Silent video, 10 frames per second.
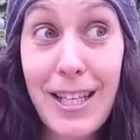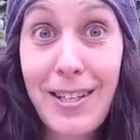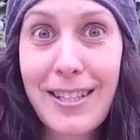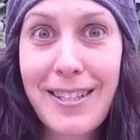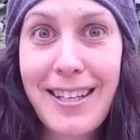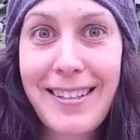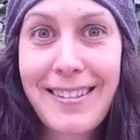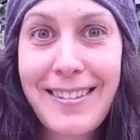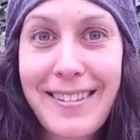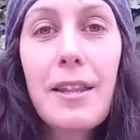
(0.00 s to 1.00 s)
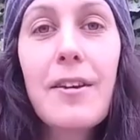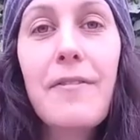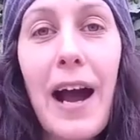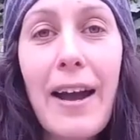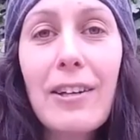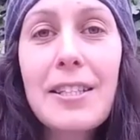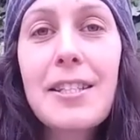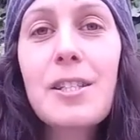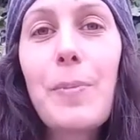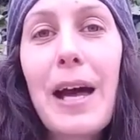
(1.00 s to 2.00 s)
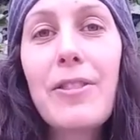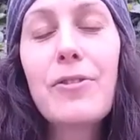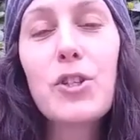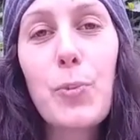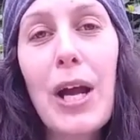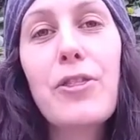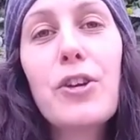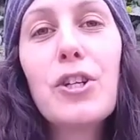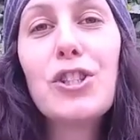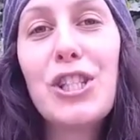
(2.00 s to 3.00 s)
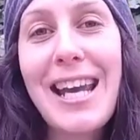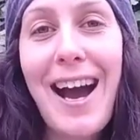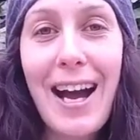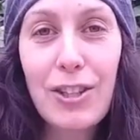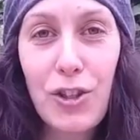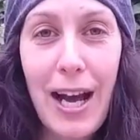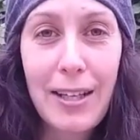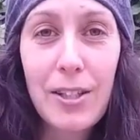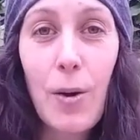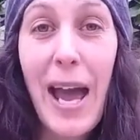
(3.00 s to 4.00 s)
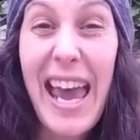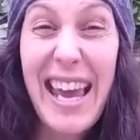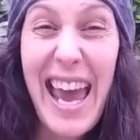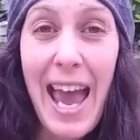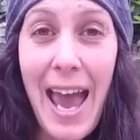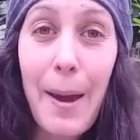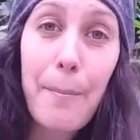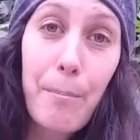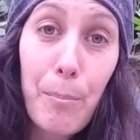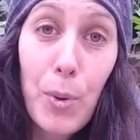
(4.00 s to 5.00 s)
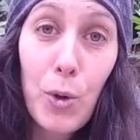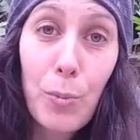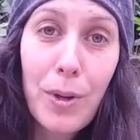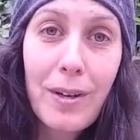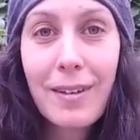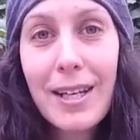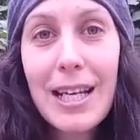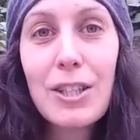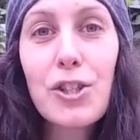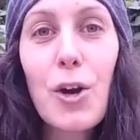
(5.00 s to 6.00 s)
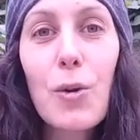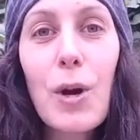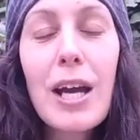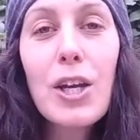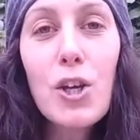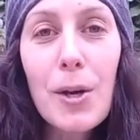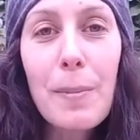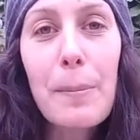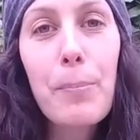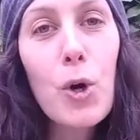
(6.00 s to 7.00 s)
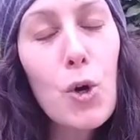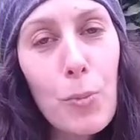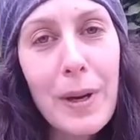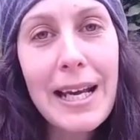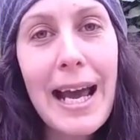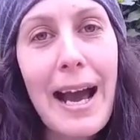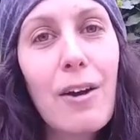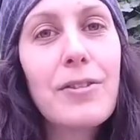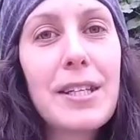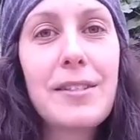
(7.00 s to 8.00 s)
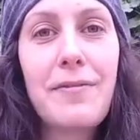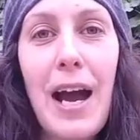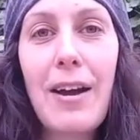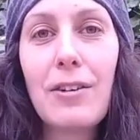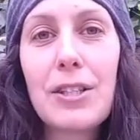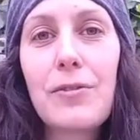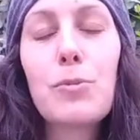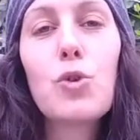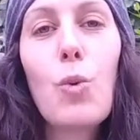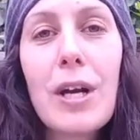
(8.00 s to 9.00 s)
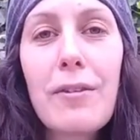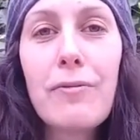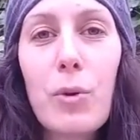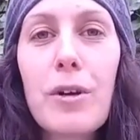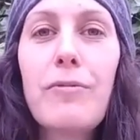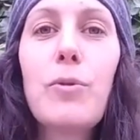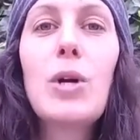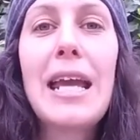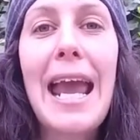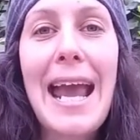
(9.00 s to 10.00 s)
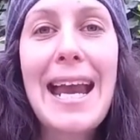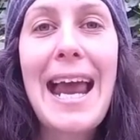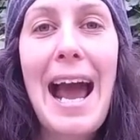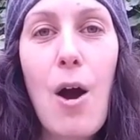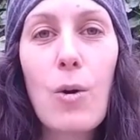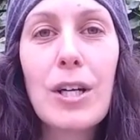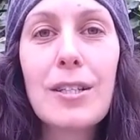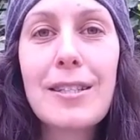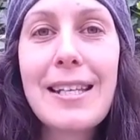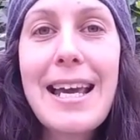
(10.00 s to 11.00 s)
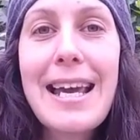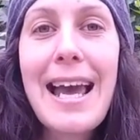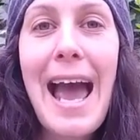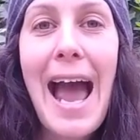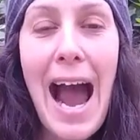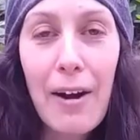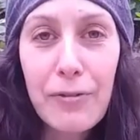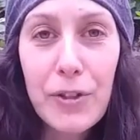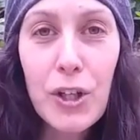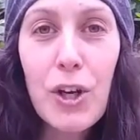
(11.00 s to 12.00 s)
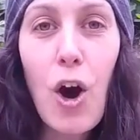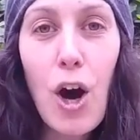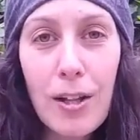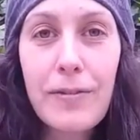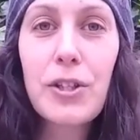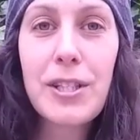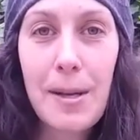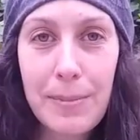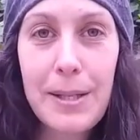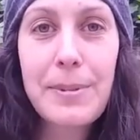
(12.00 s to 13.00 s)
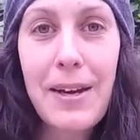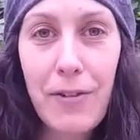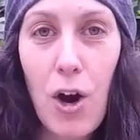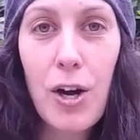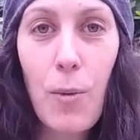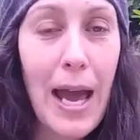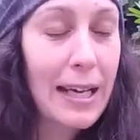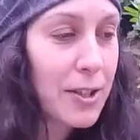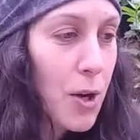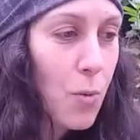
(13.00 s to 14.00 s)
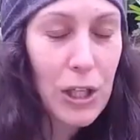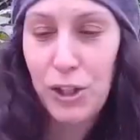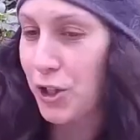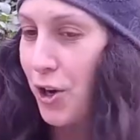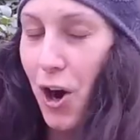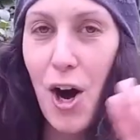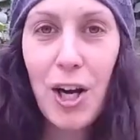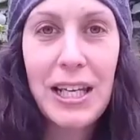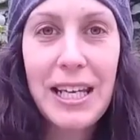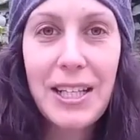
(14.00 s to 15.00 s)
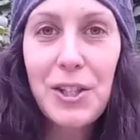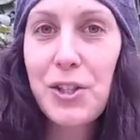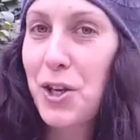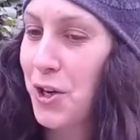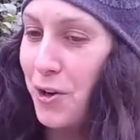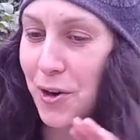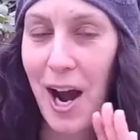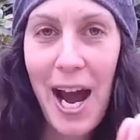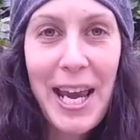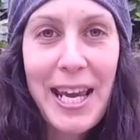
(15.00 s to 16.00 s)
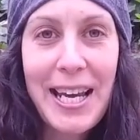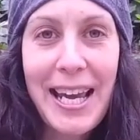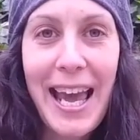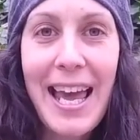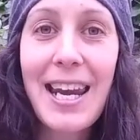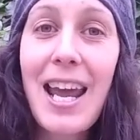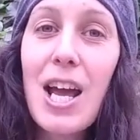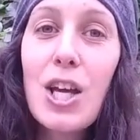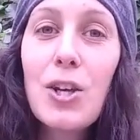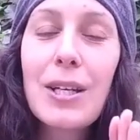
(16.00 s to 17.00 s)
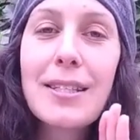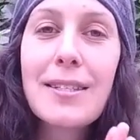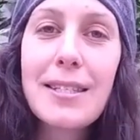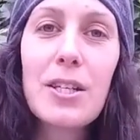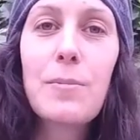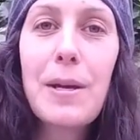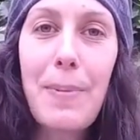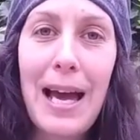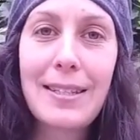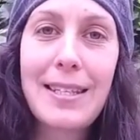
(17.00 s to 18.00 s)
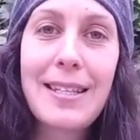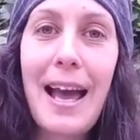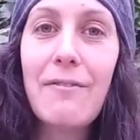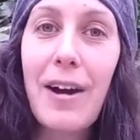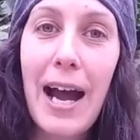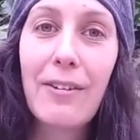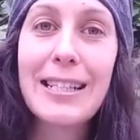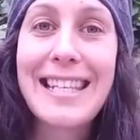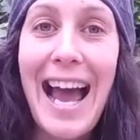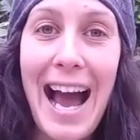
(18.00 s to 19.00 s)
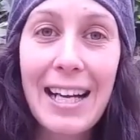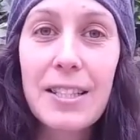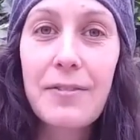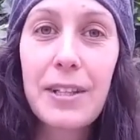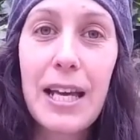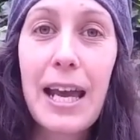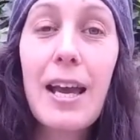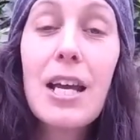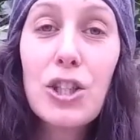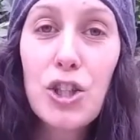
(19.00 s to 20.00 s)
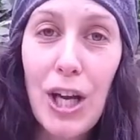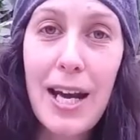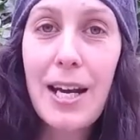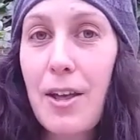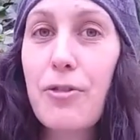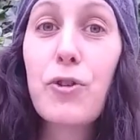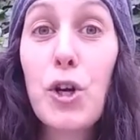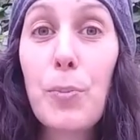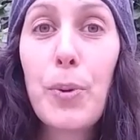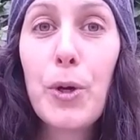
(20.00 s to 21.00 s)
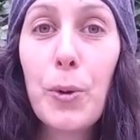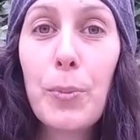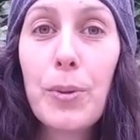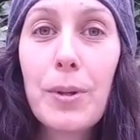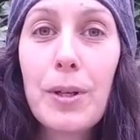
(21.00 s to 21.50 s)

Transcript: Seriously. The virus is spread through your GI tract, so aka poop. So you can be pooping out this virus from 24 to 48 hours after all of your symptoms have gone away. So once you're all healed, you're hiking again, you can still be passing that virus actively, shedding it through your poop.